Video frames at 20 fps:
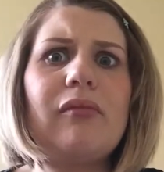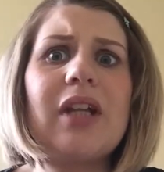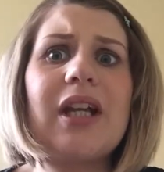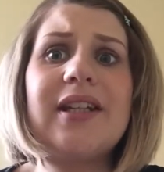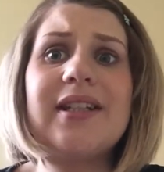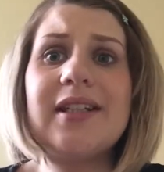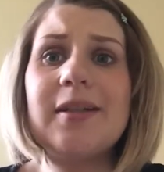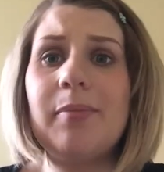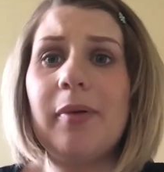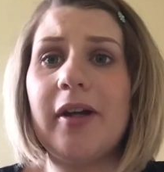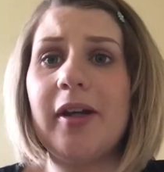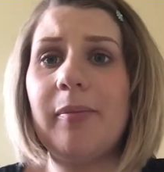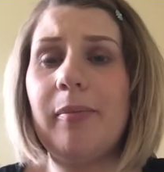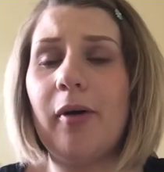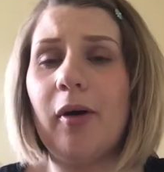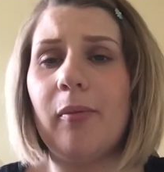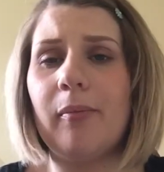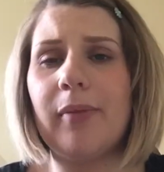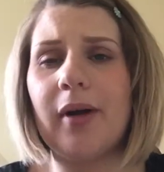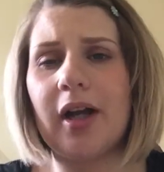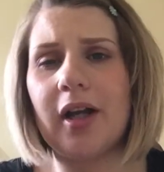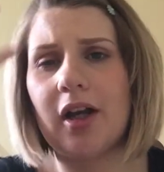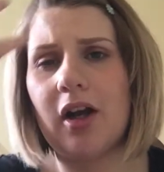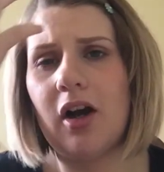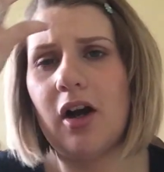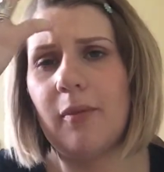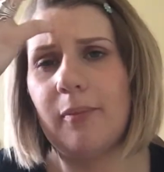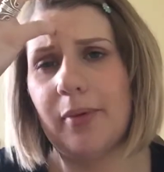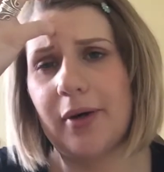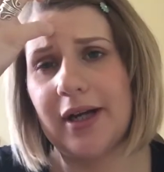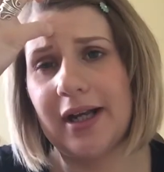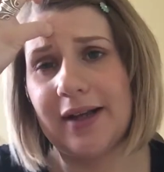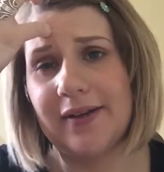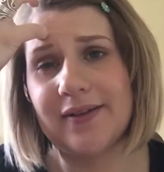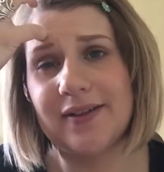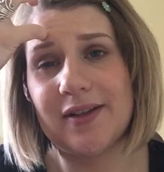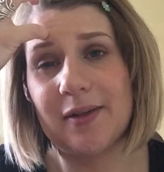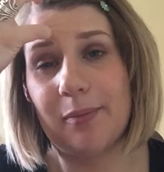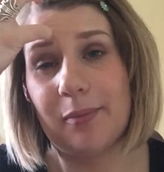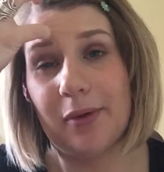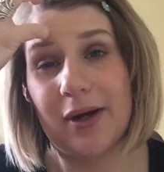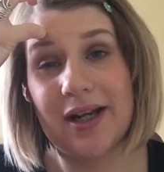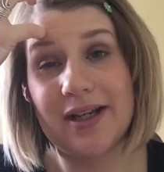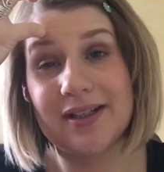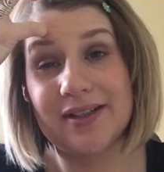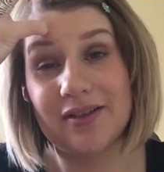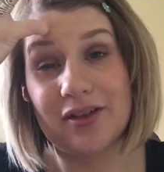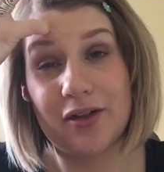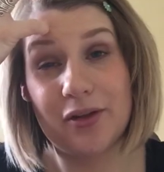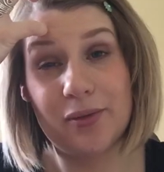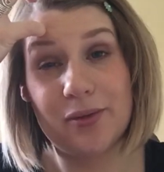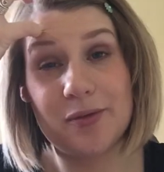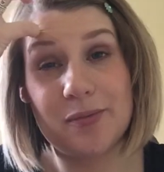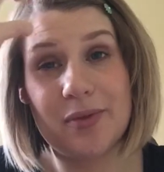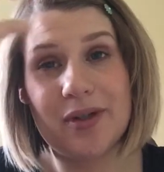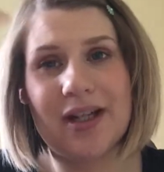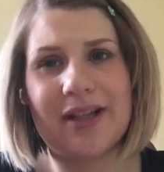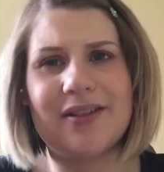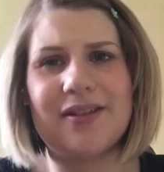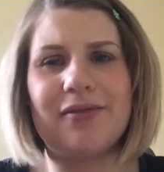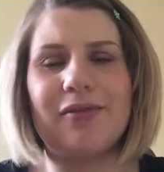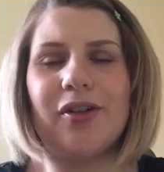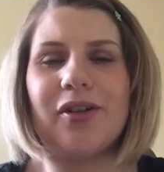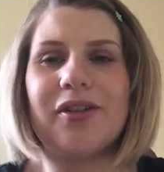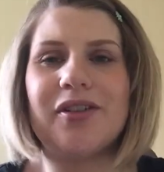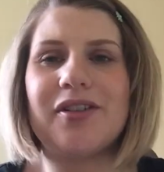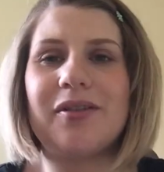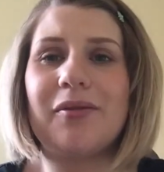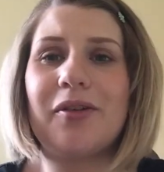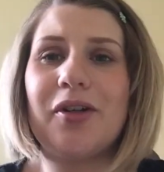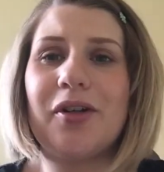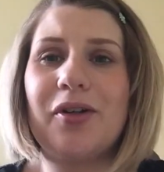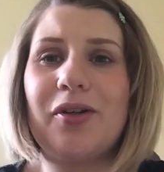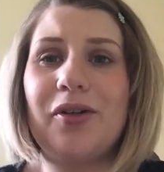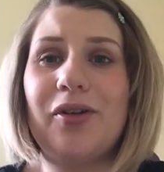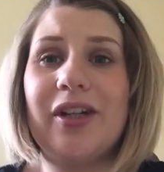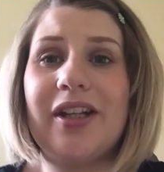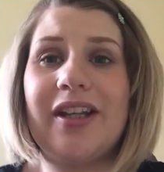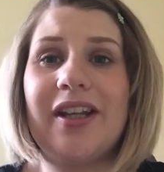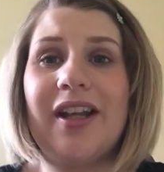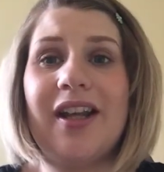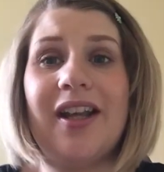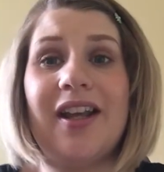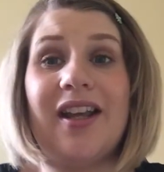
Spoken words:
I did buy a pump. I can't pronounce the brand. I always pronounce it wrong. So I'm going to call it